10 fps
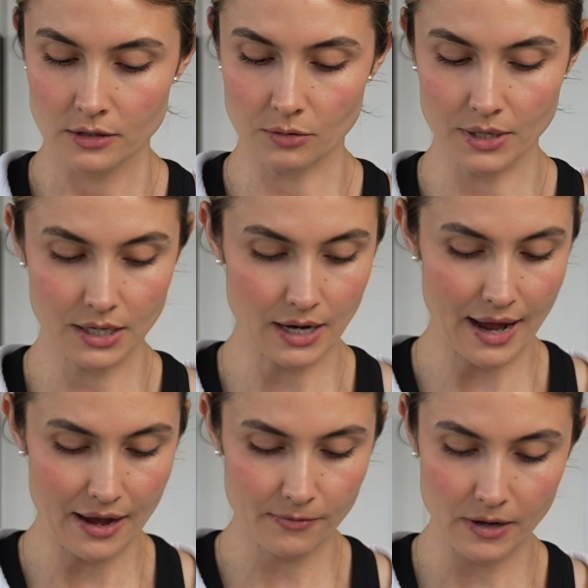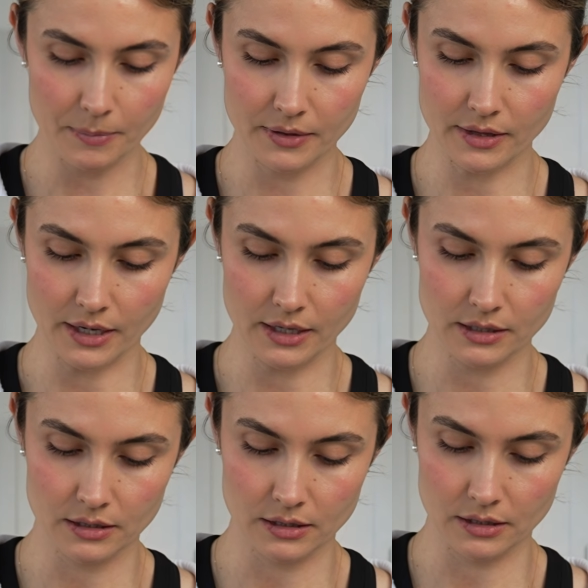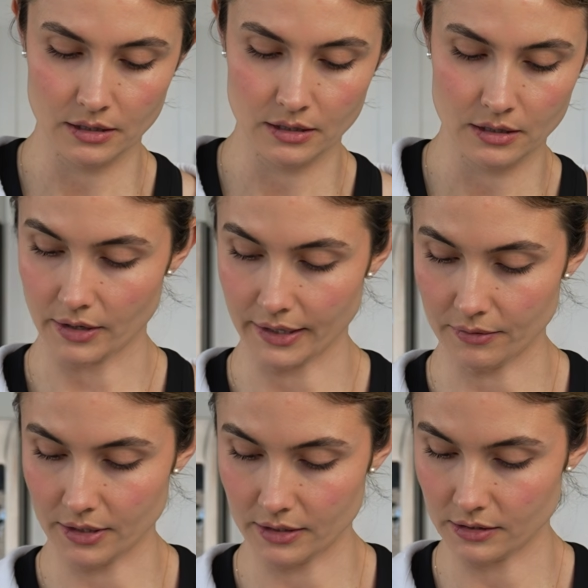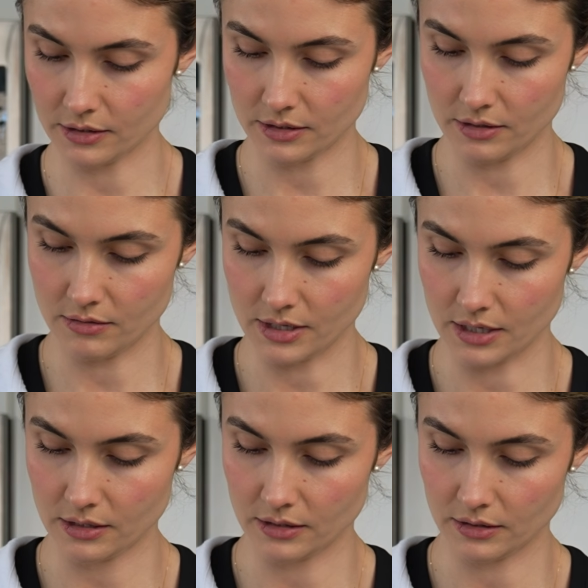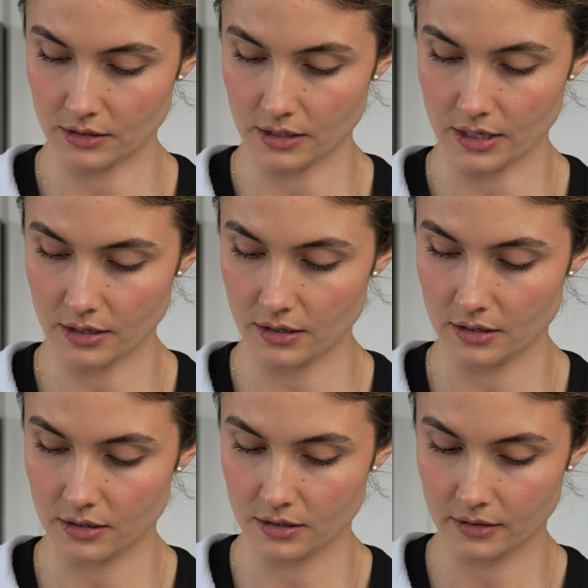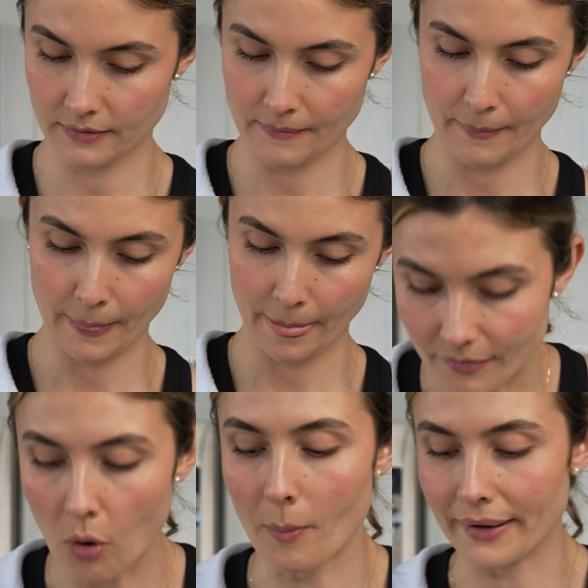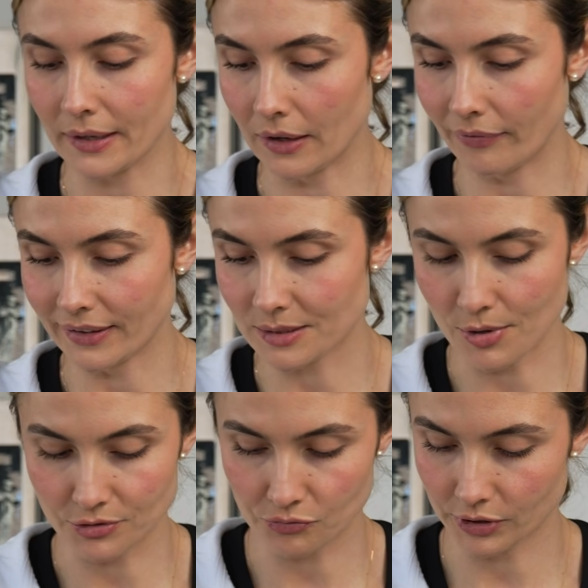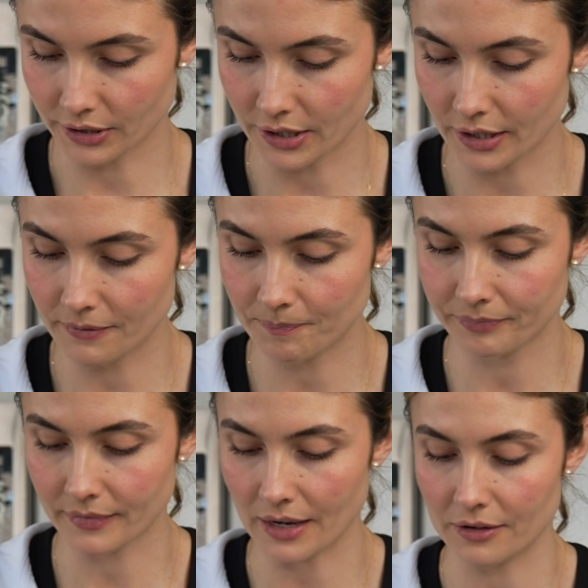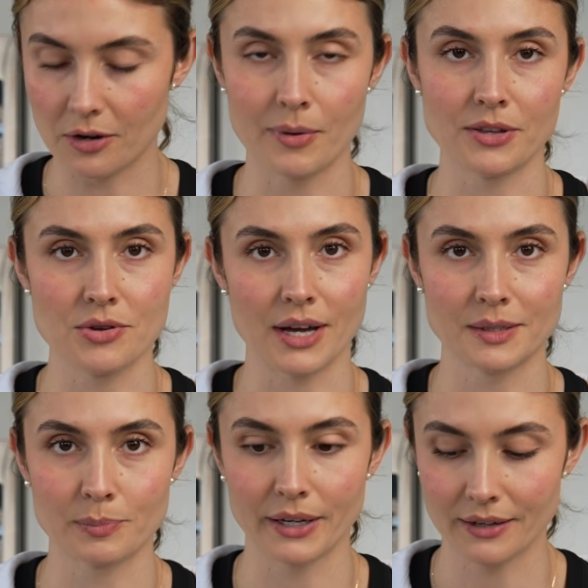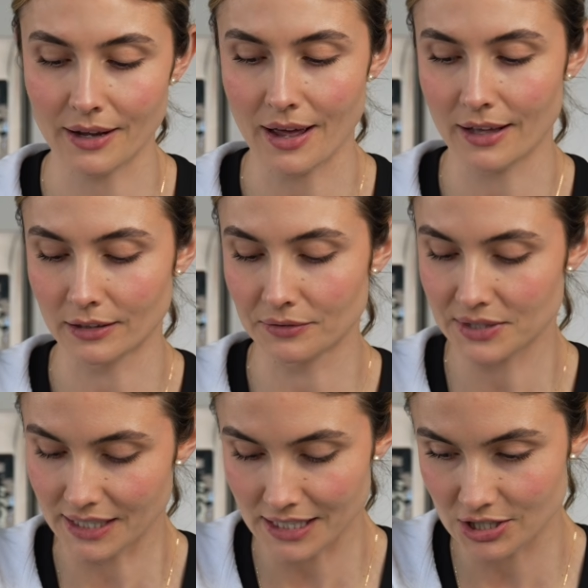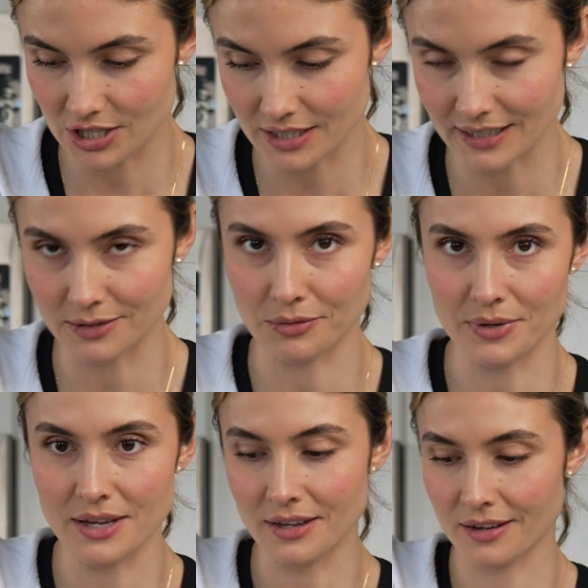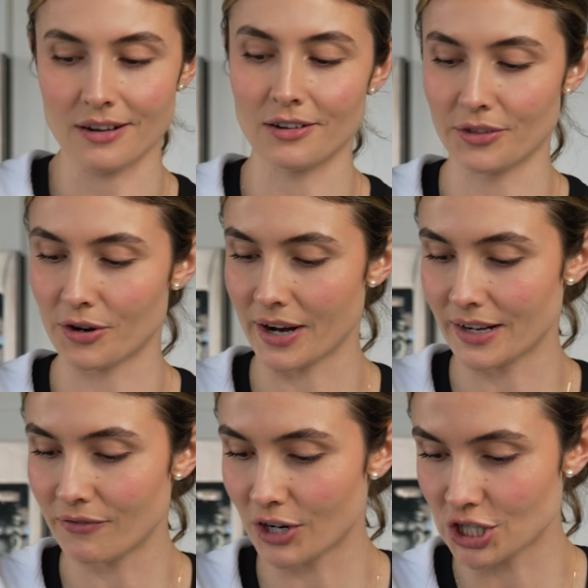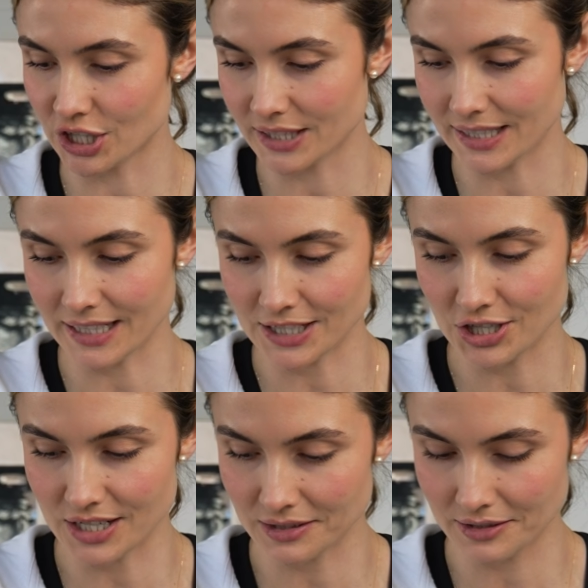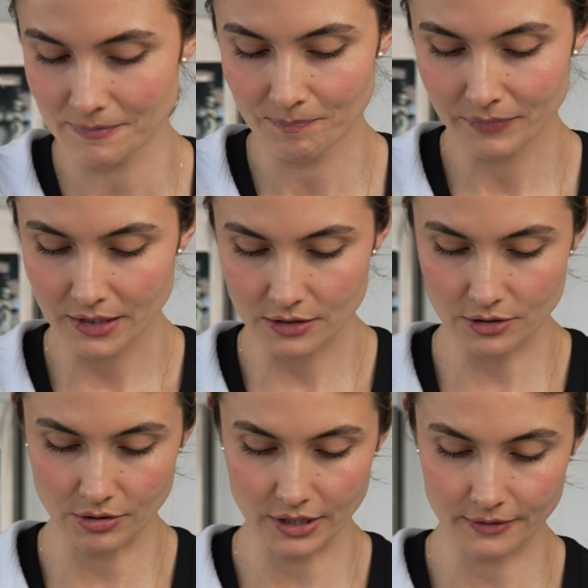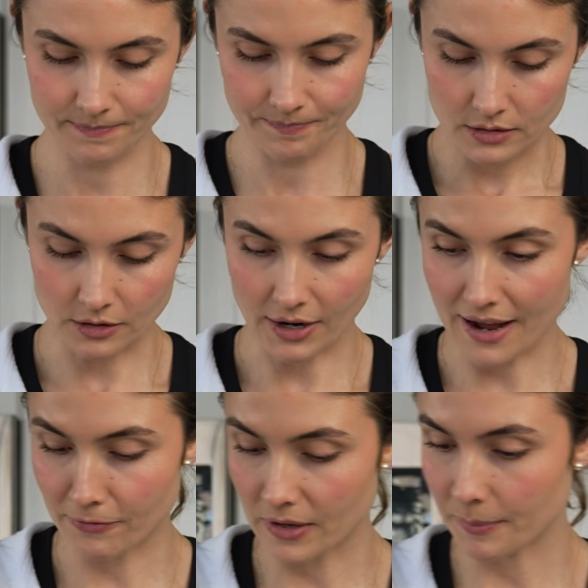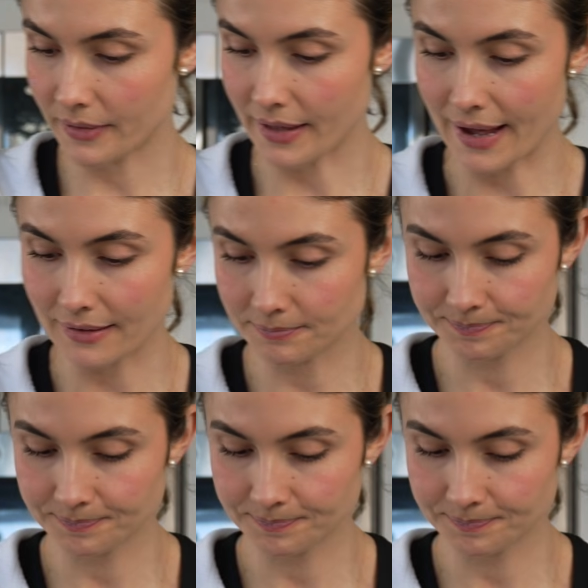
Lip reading: So we need a half cup of this. Okay, we're gonna just do this instead. Oh my God, that smells really good. I don't know about you guys, but I love stinky cheese. That's what we call the grated version, stinky cheese. So good. So half cup of that.